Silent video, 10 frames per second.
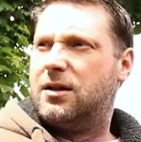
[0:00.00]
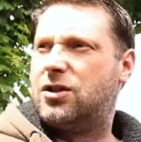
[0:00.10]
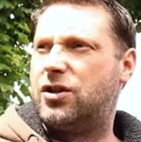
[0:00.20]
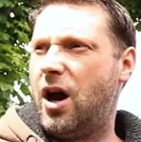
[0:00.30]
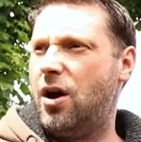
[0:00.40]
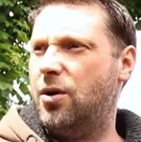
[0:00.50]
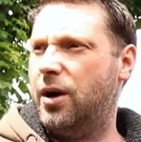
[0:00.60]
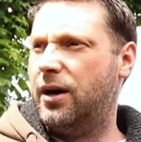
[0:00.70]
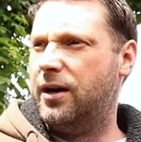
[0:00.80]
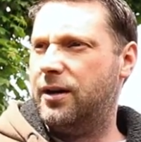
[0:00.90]

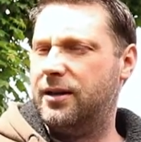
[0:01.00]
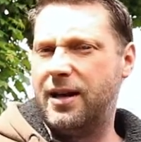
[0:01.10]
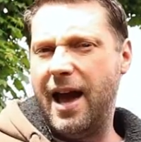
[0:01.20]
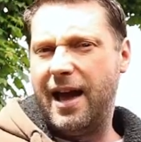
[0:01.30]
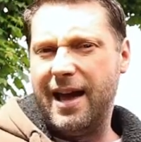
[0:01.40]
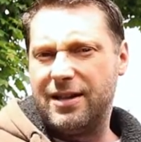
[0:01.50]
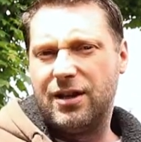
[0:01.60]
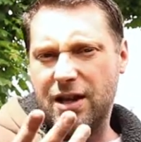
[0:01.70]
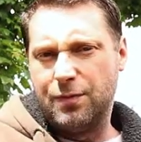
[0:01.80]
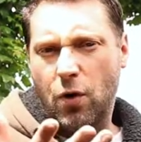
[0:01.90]
So yeah,
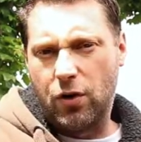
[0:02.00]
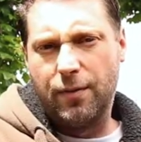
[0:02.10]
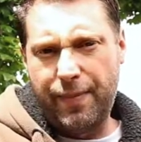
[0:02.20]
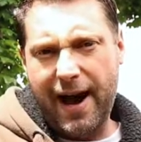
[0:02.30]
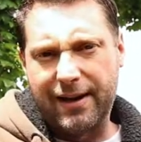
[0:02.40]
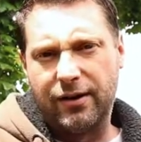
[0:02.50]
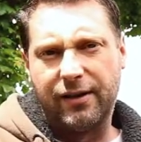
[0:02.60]
it's more compact.